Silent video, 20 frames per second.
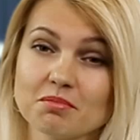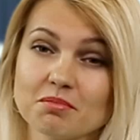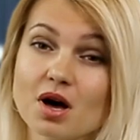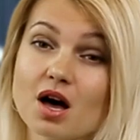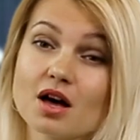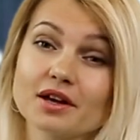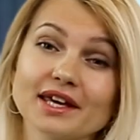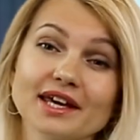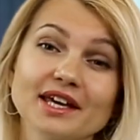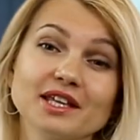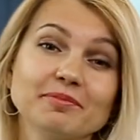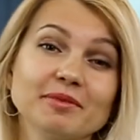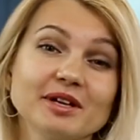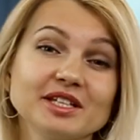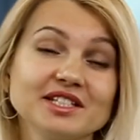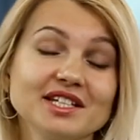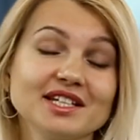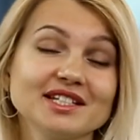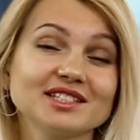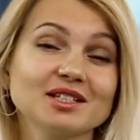Market
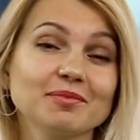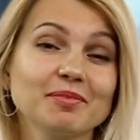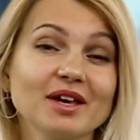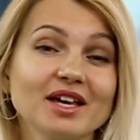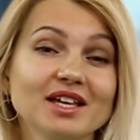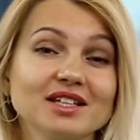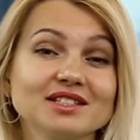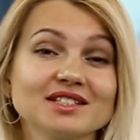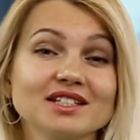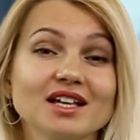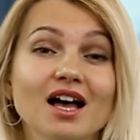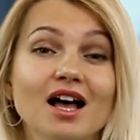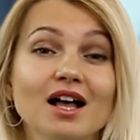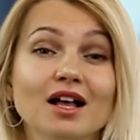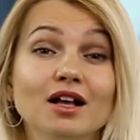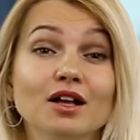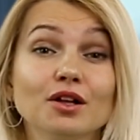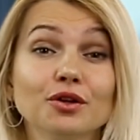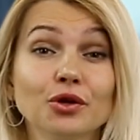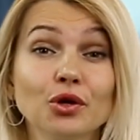participants
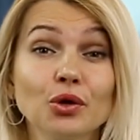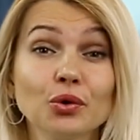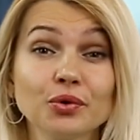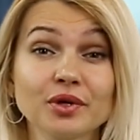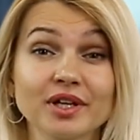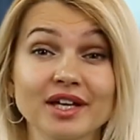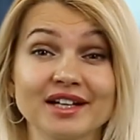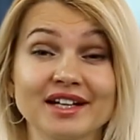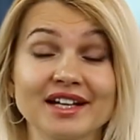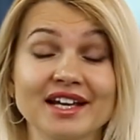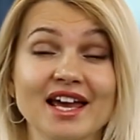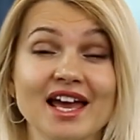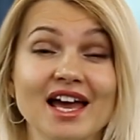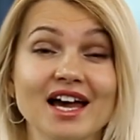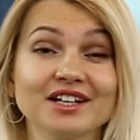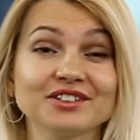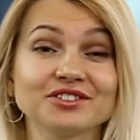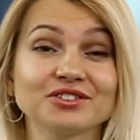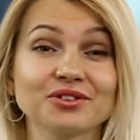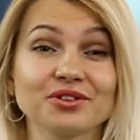are looking
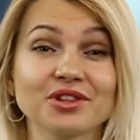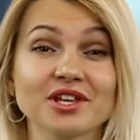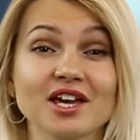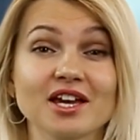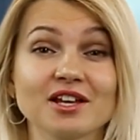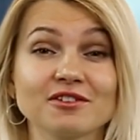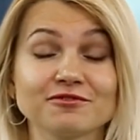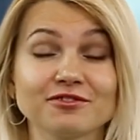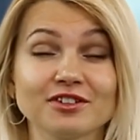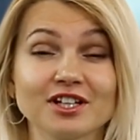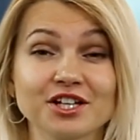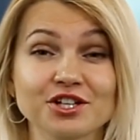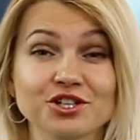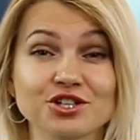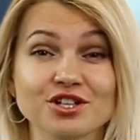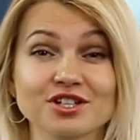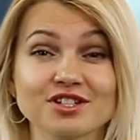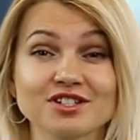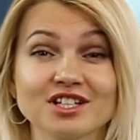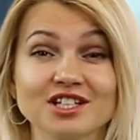ahead to the
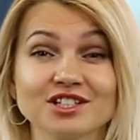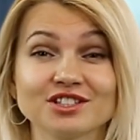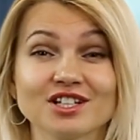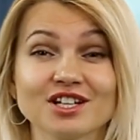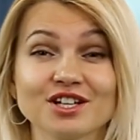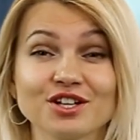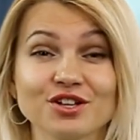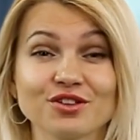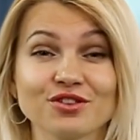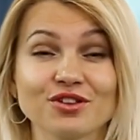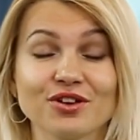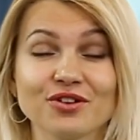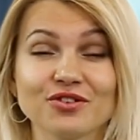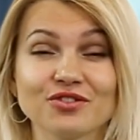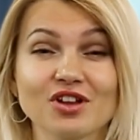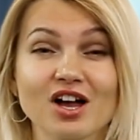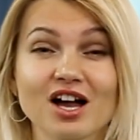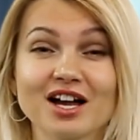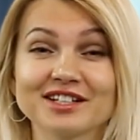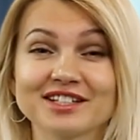inflation data in the
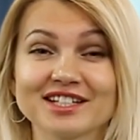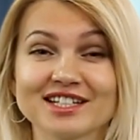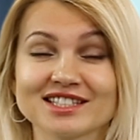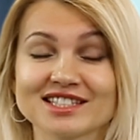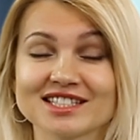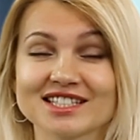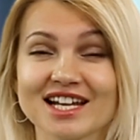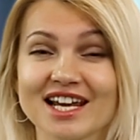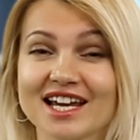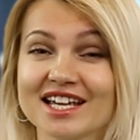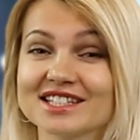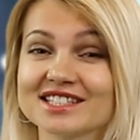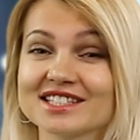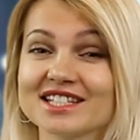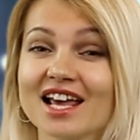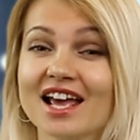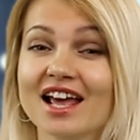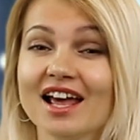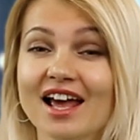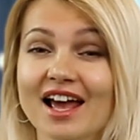United
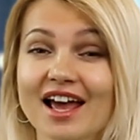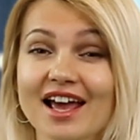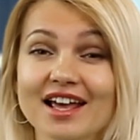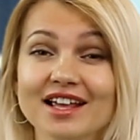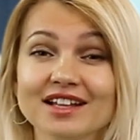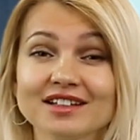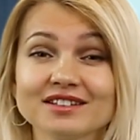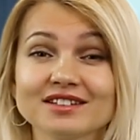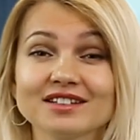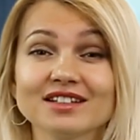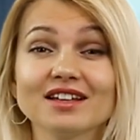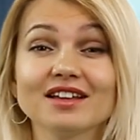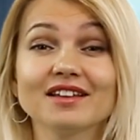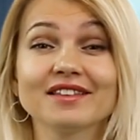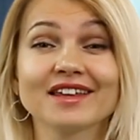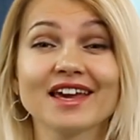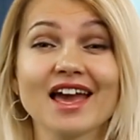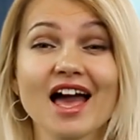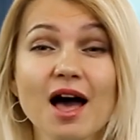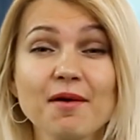States and
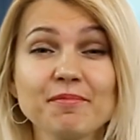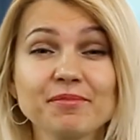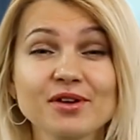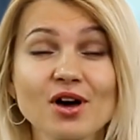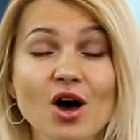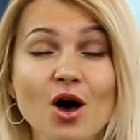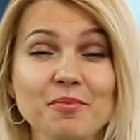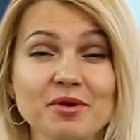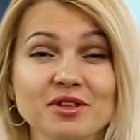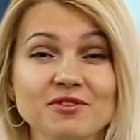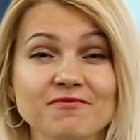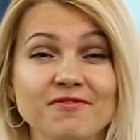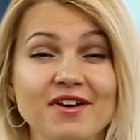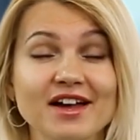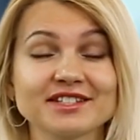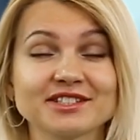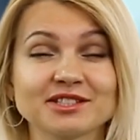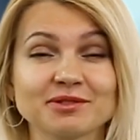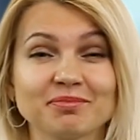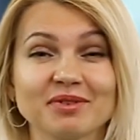the upcoming
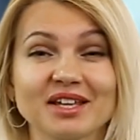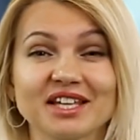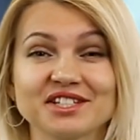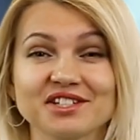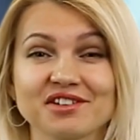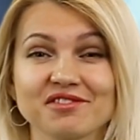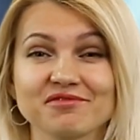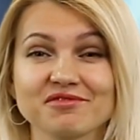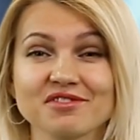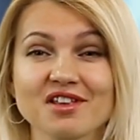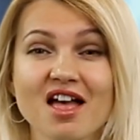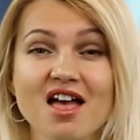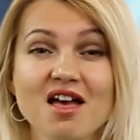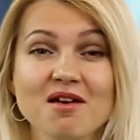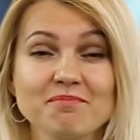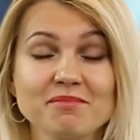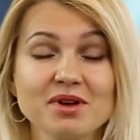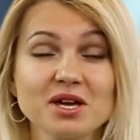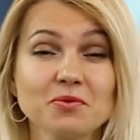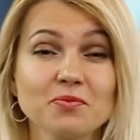Fed meeting.
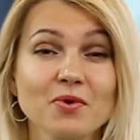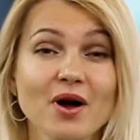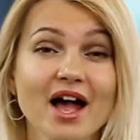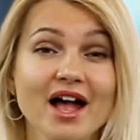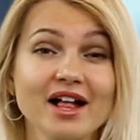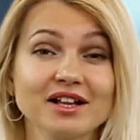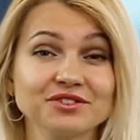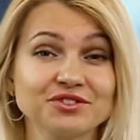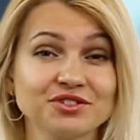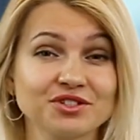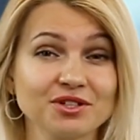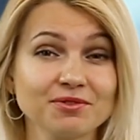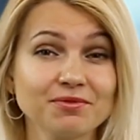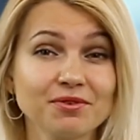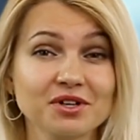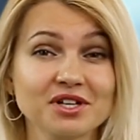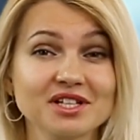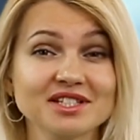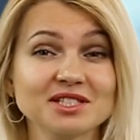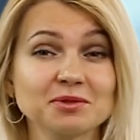Meanwhile,
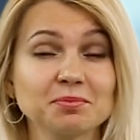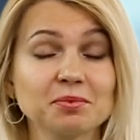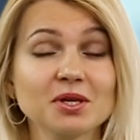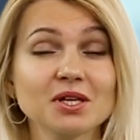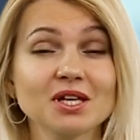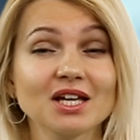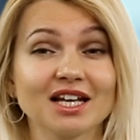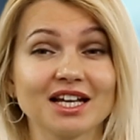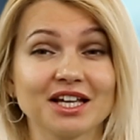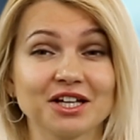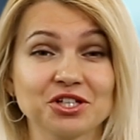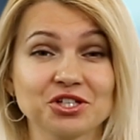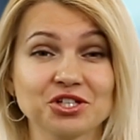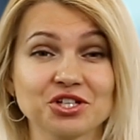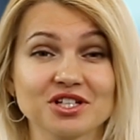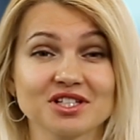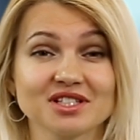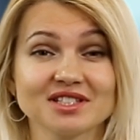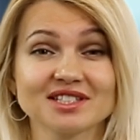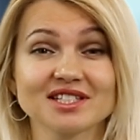different
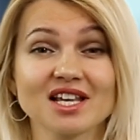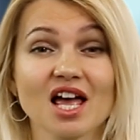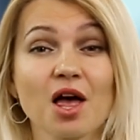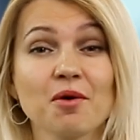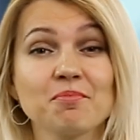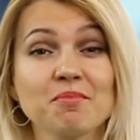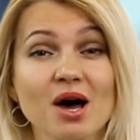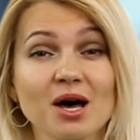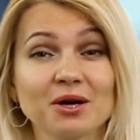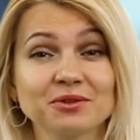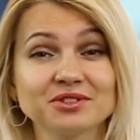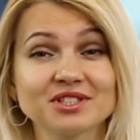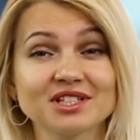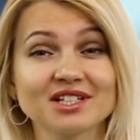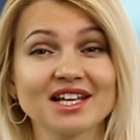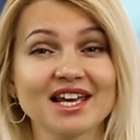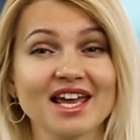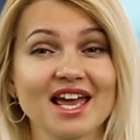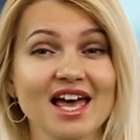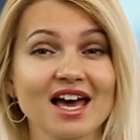speculations are
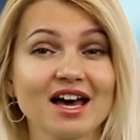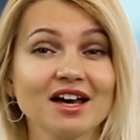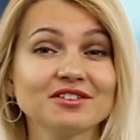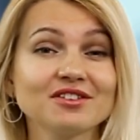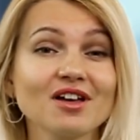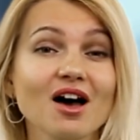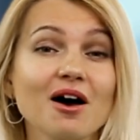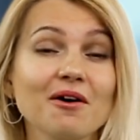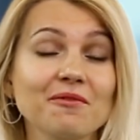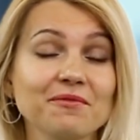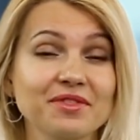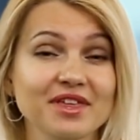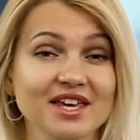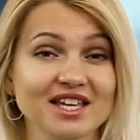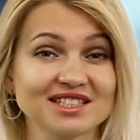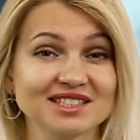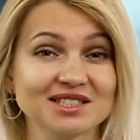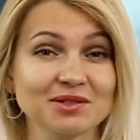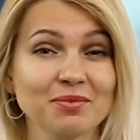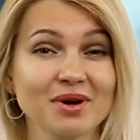mounting ahead of
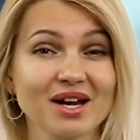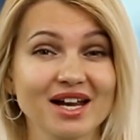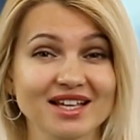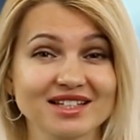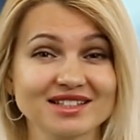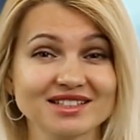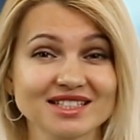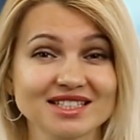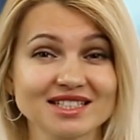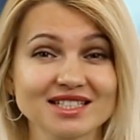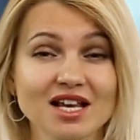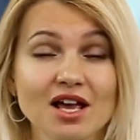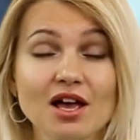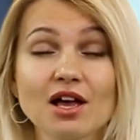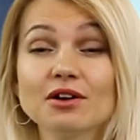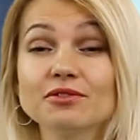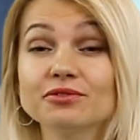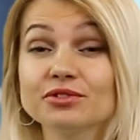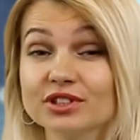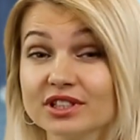these events.
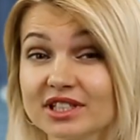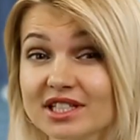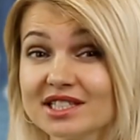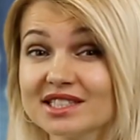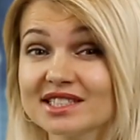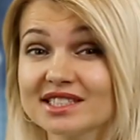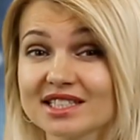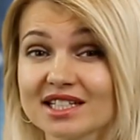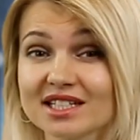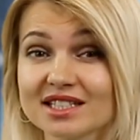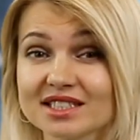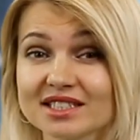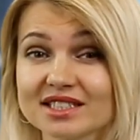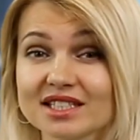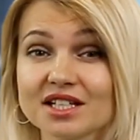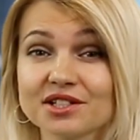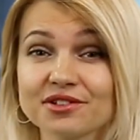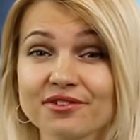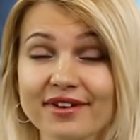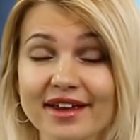For
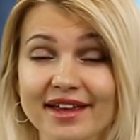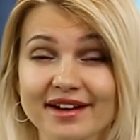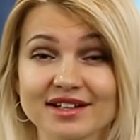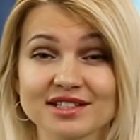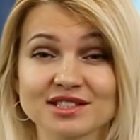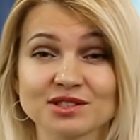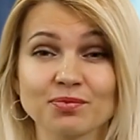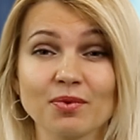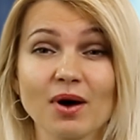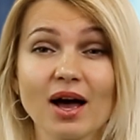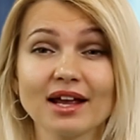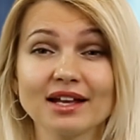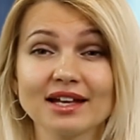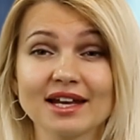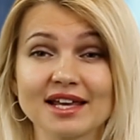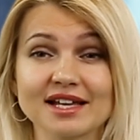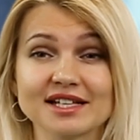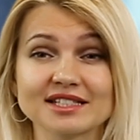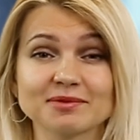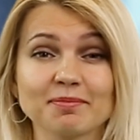instance, traders
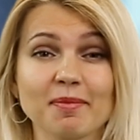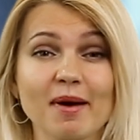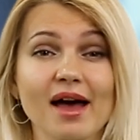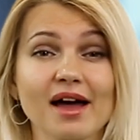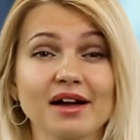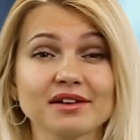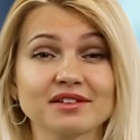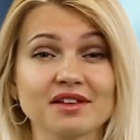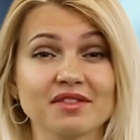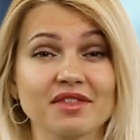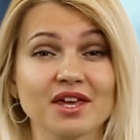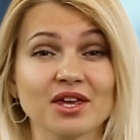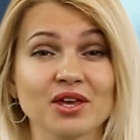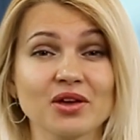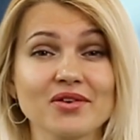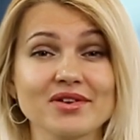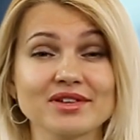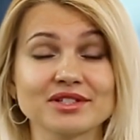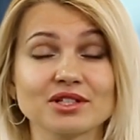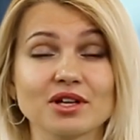widely expect the
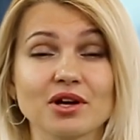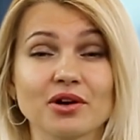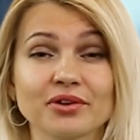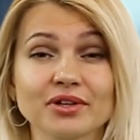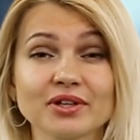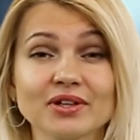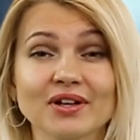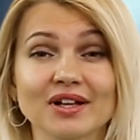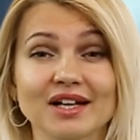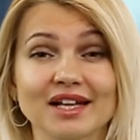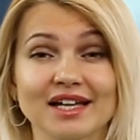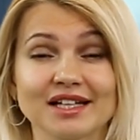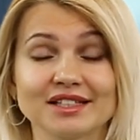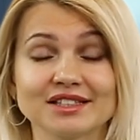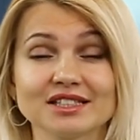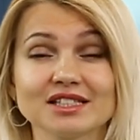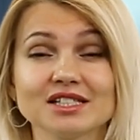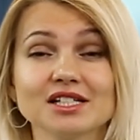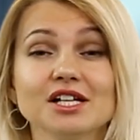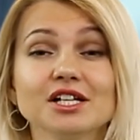US
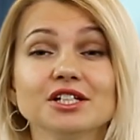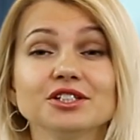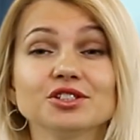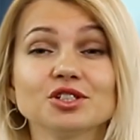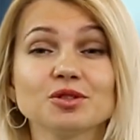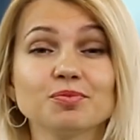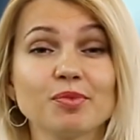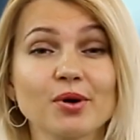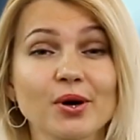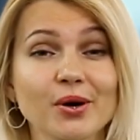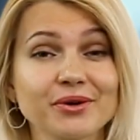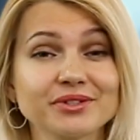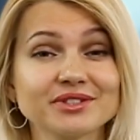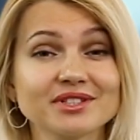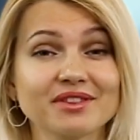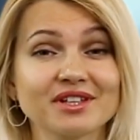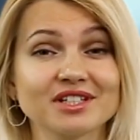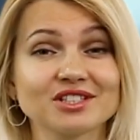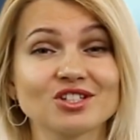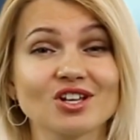regulator to
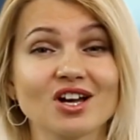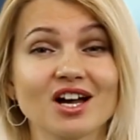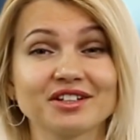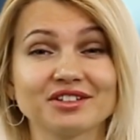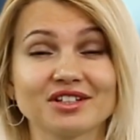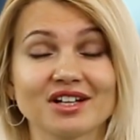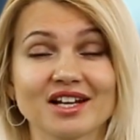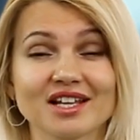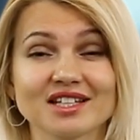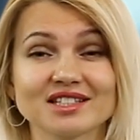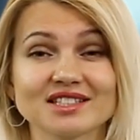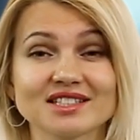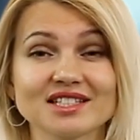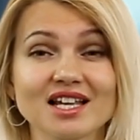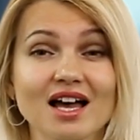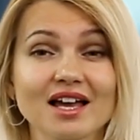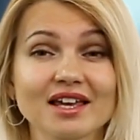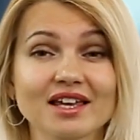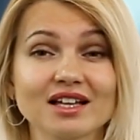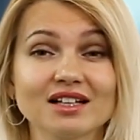pause the tightening
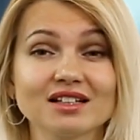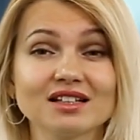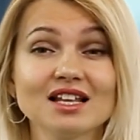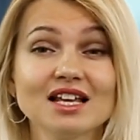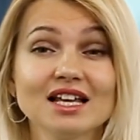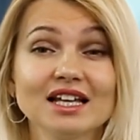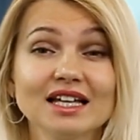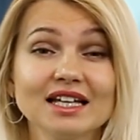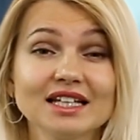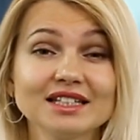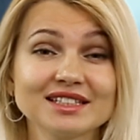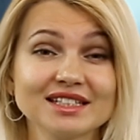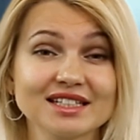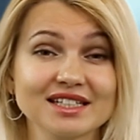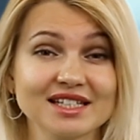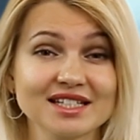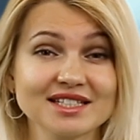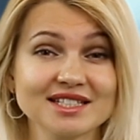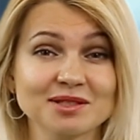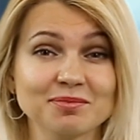cycle at
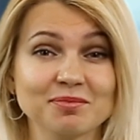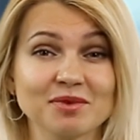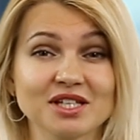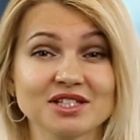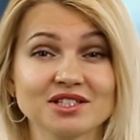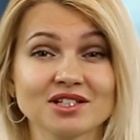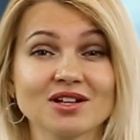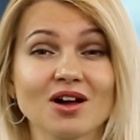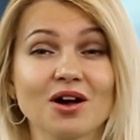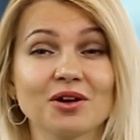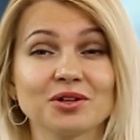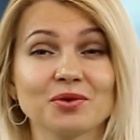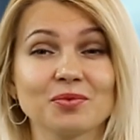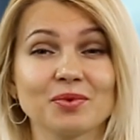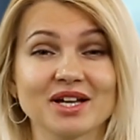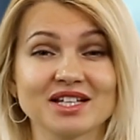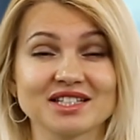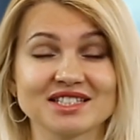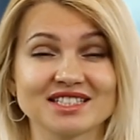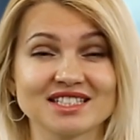its meeting on a
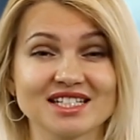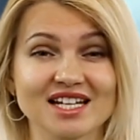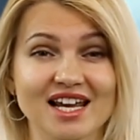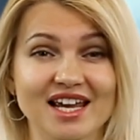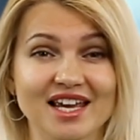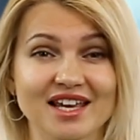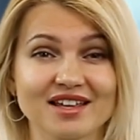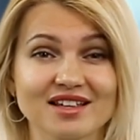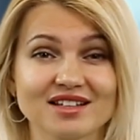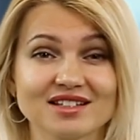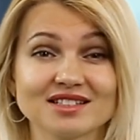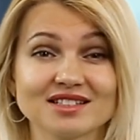Wednesday.